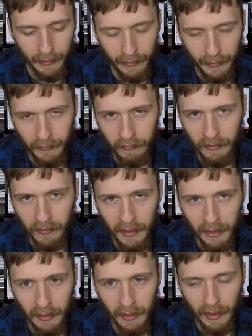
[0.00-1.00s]
give the
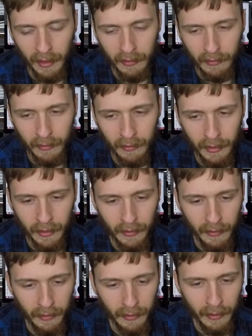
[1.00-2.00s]
video a like or
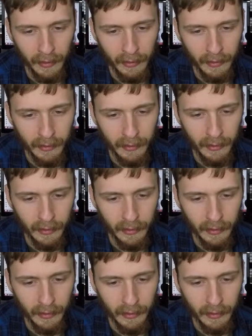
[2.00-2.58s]
dislike,